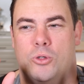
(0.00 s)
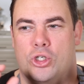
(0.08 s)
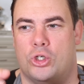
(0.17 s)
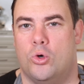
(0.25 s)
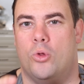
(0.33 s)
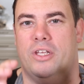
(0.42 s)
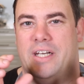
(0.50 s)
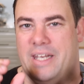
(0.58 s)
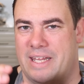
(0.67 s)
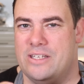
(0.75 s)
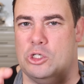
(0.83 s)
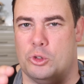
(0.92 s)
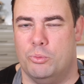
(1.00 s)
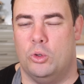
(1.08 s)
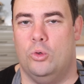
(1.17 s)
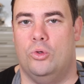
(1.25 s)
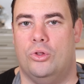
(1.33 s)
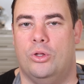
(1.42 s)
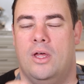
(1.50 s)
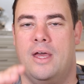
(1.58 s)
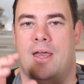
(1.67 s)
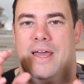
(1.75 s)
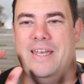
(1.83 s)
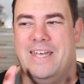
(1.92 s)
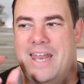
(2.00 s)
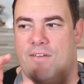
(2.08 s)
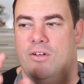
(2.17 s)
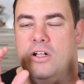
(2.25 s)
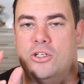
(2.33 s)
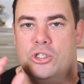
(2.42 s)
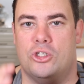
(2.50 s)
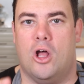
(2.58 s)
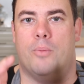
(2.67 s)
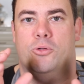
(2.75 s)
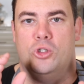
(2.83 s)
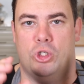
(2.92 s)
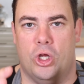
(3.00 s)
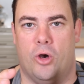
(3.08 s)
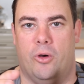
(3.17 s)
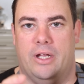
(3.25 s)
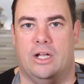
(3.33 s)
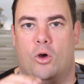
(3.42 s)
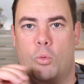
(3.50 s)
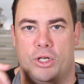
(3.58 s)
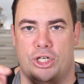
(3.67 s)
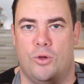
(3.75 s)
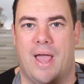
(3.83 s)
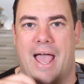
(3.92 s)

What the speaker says: ensure that it is smooth, never stop stirring when you